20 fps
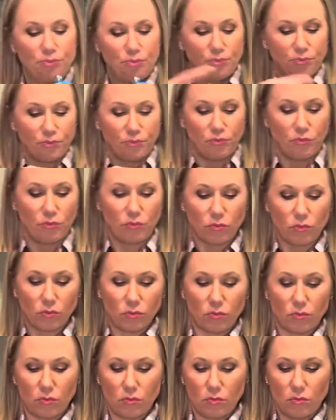
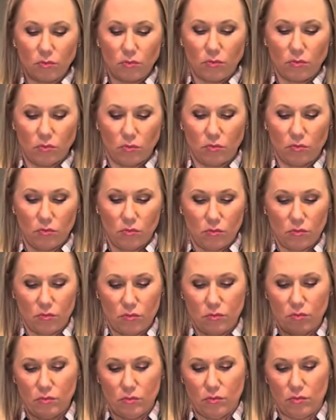
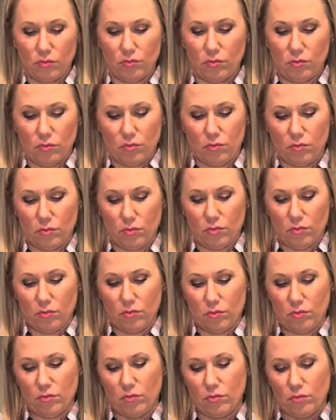
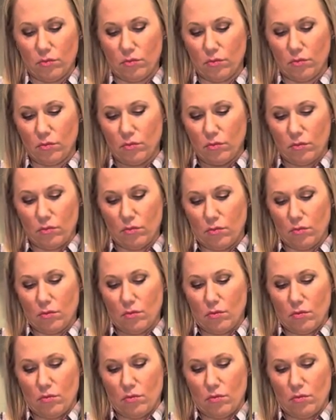Nobody speaks.